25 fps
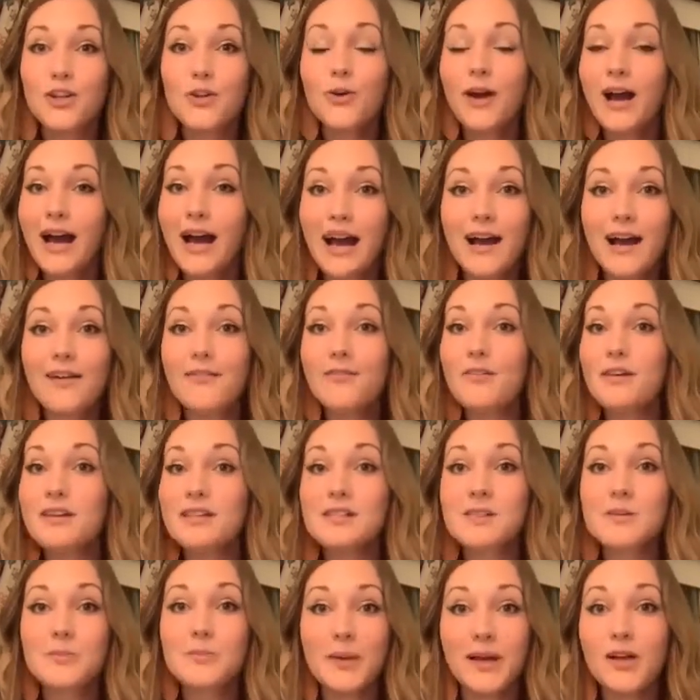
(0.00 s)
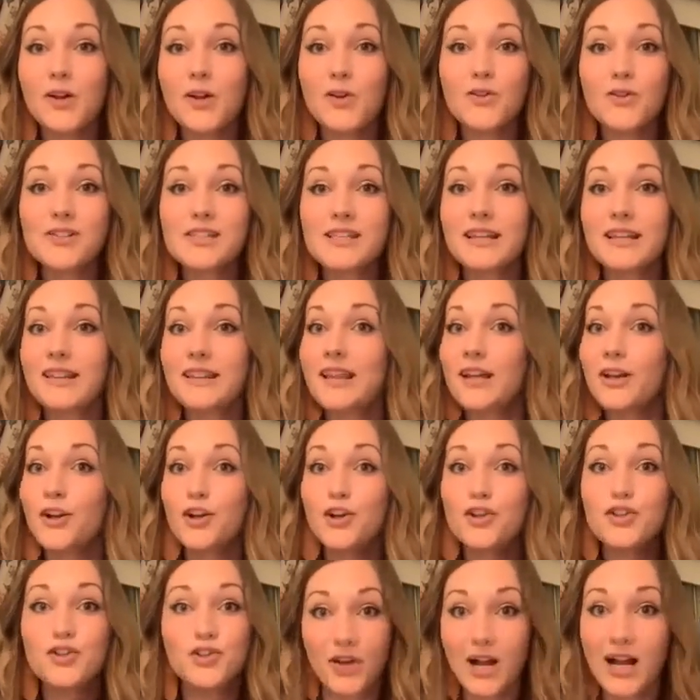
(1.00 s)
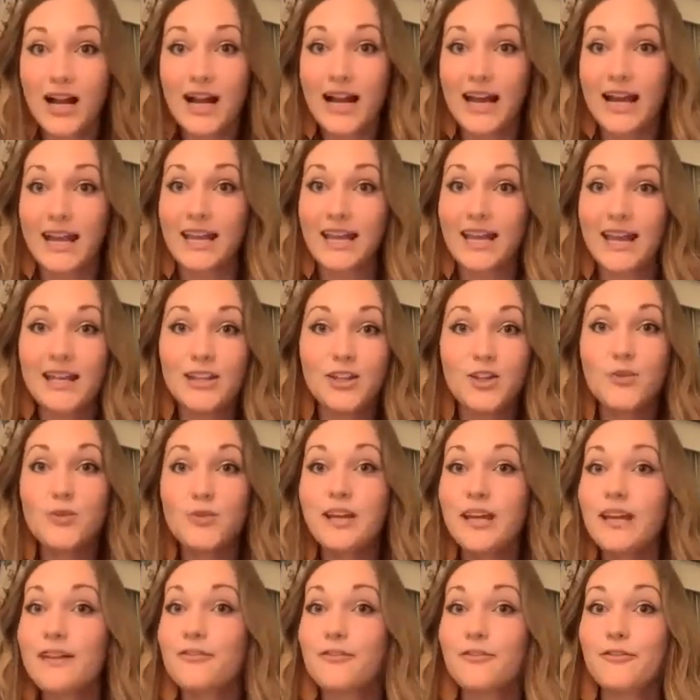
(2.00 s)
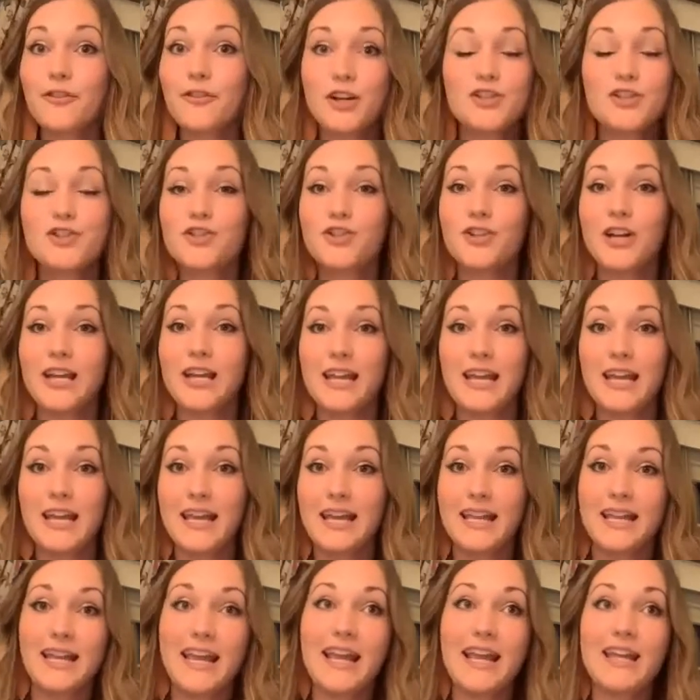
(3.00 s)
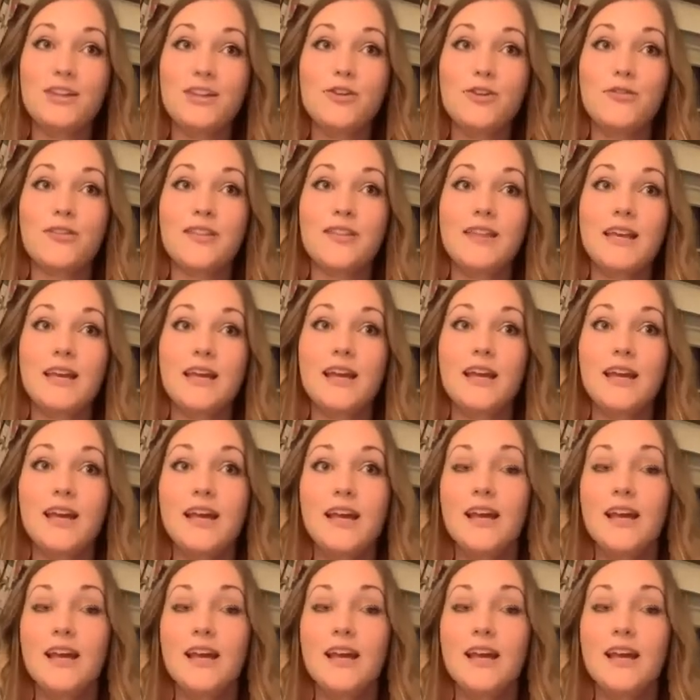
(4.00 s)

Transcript: and you have spells that are dry and you get frustrated and you think,